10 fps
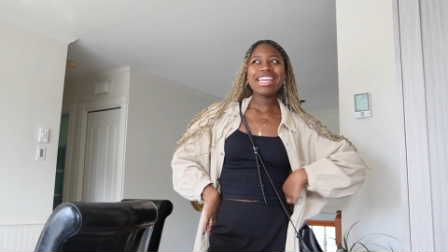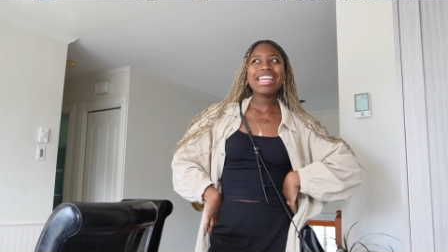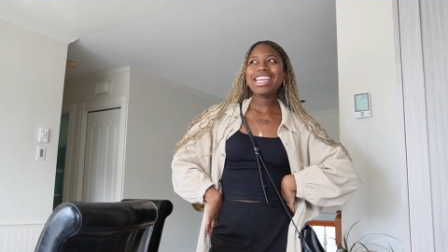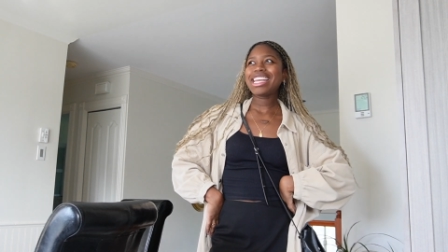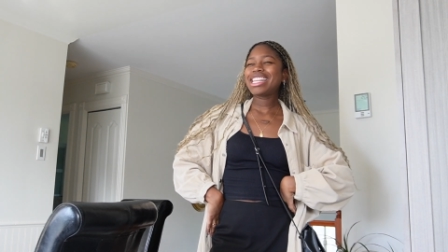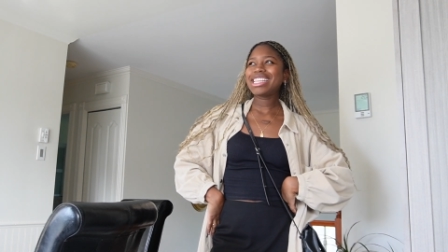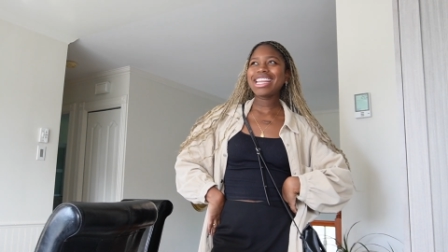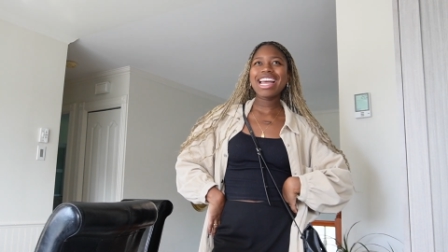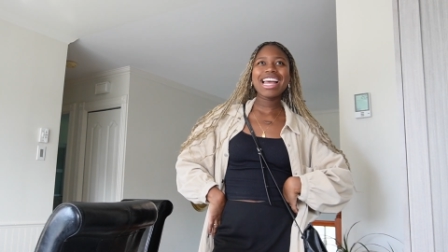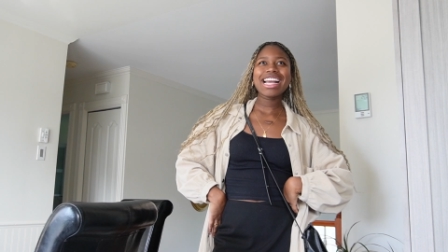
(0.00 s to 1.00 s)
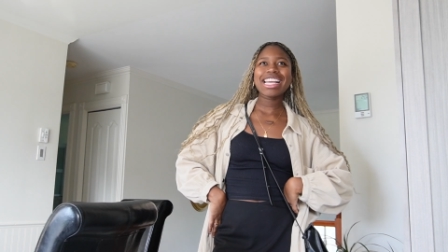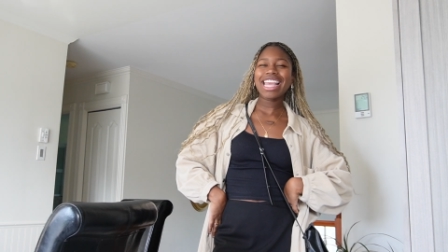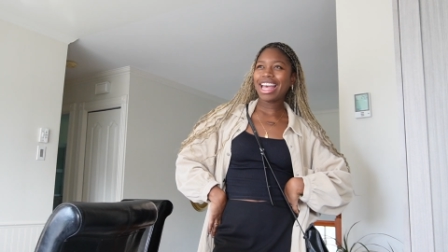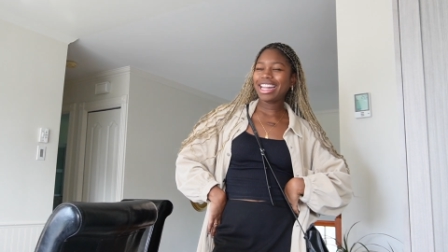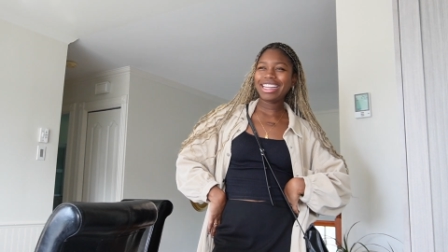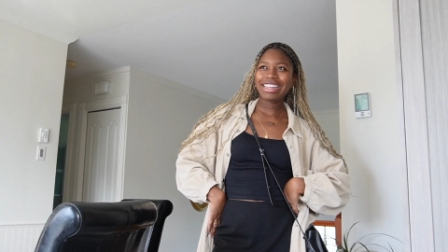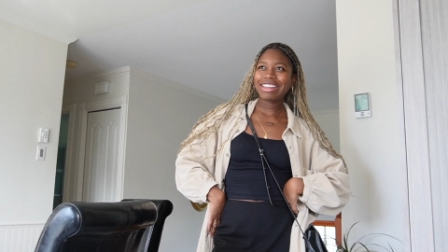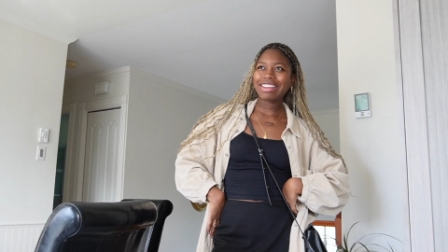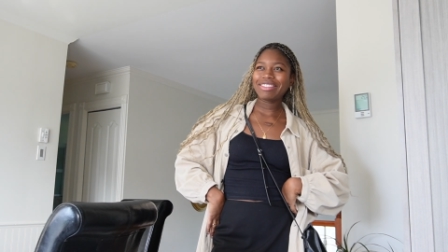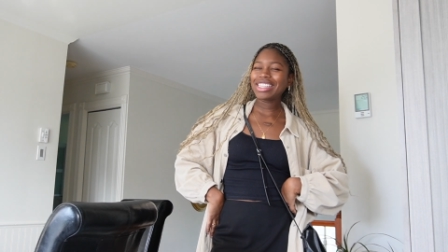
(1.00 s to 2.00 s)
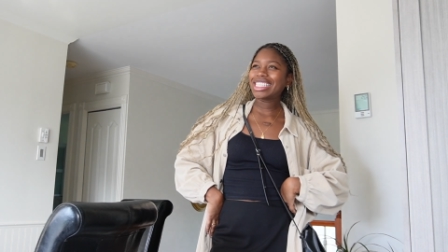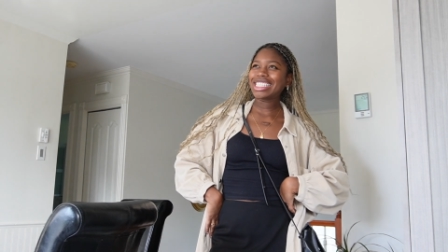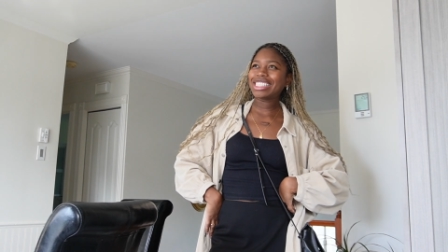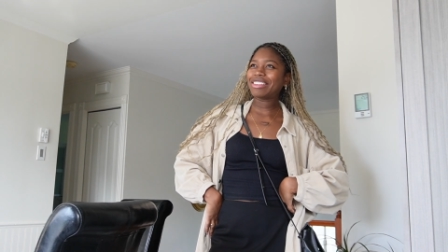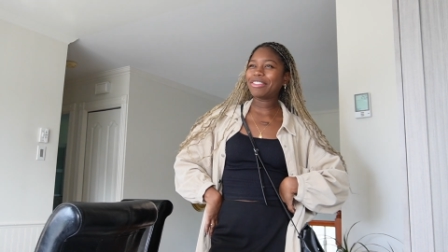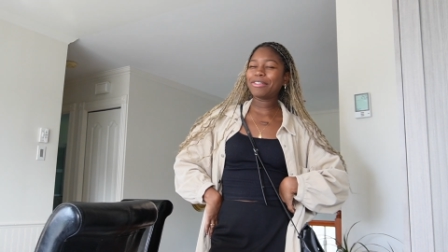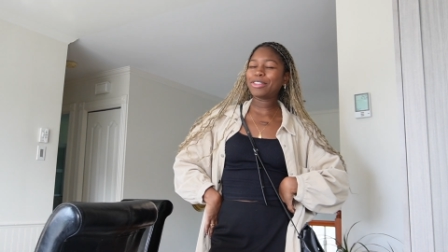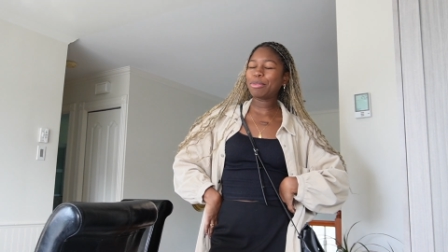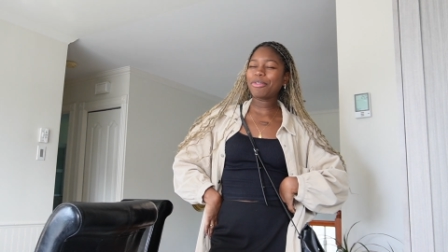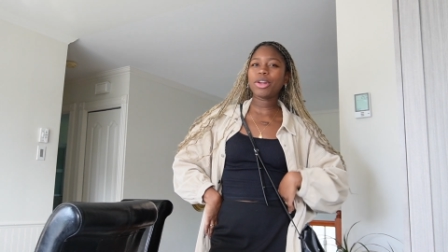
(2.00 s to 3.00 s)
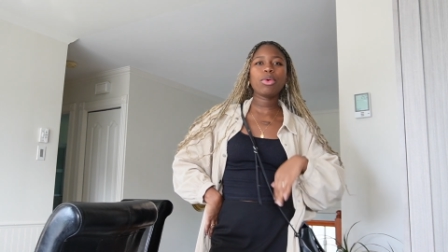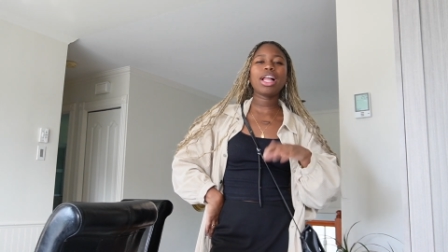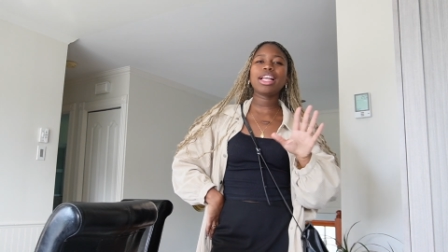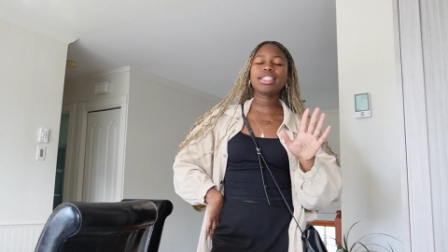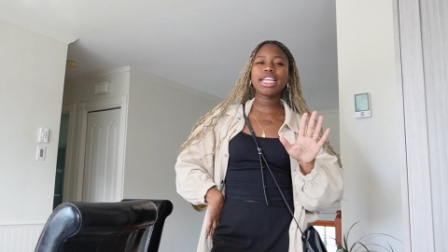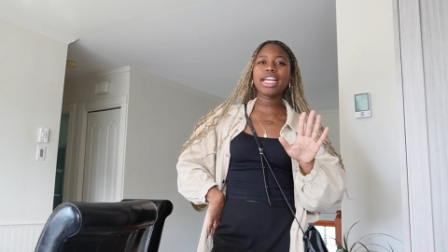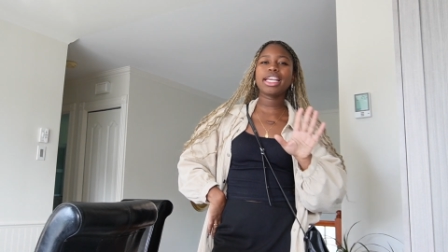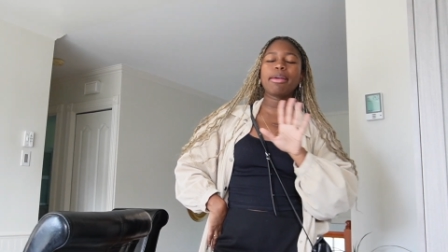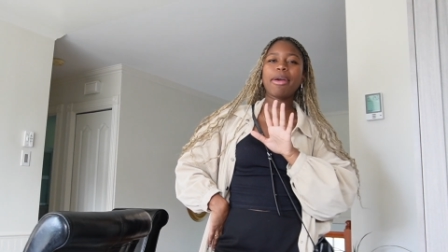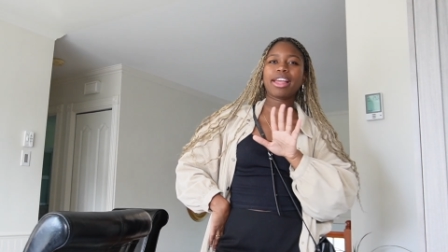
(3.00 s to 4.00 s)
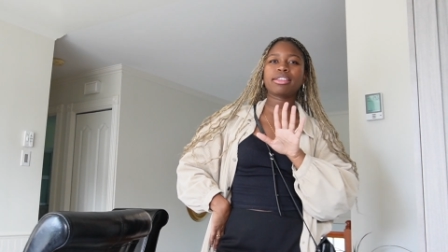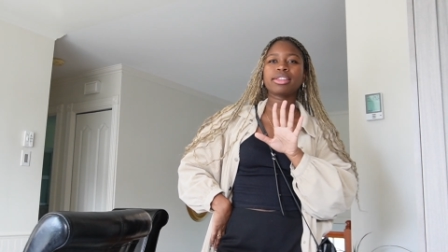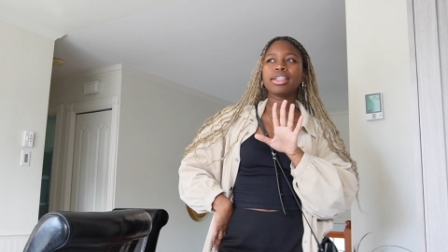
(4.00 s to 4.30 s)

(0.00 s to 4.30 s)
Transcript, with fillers: in Canada, which is super fun. Well, I'll say Quebec.